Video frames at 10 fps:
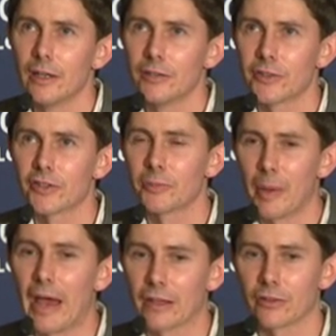
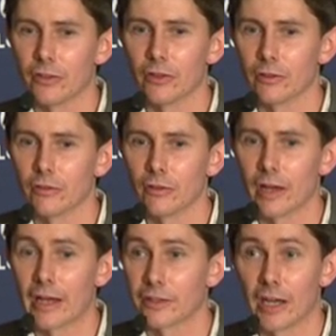suspect that
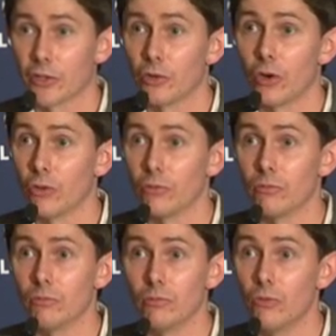had
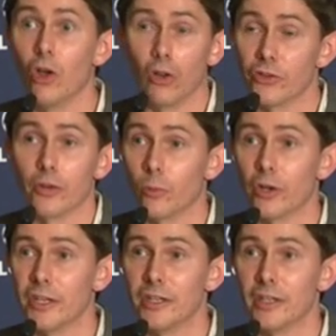Calderón not done what
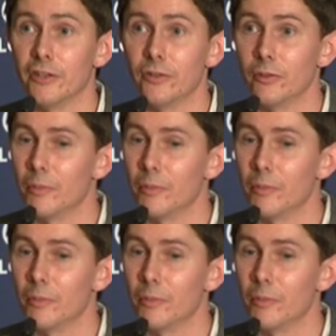he did,